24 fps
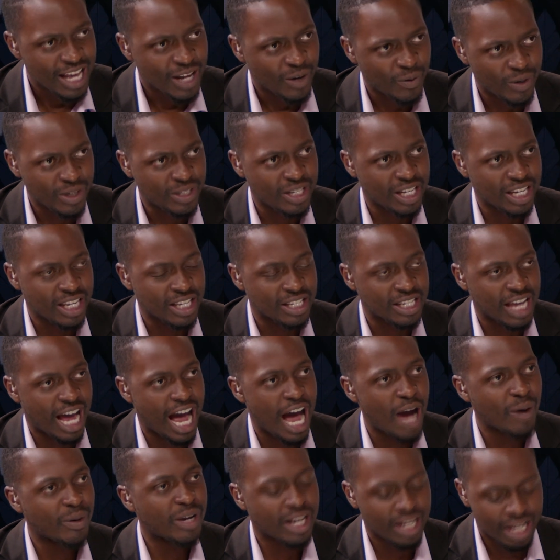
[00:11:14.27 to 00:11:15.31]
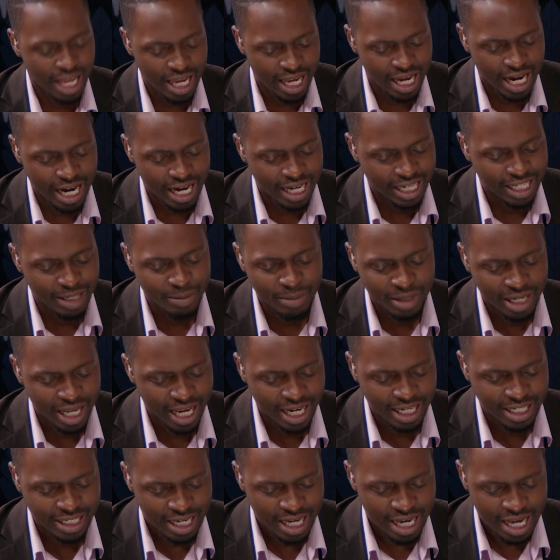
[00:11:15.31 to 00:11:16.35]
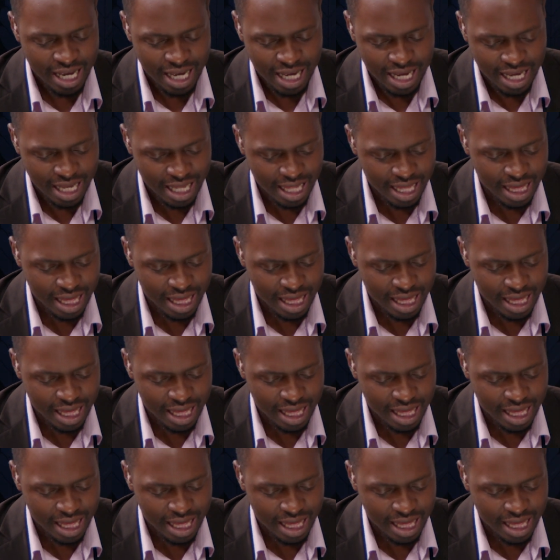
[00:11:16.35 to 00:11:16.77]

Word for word: Question is, how can AI eliminate uh,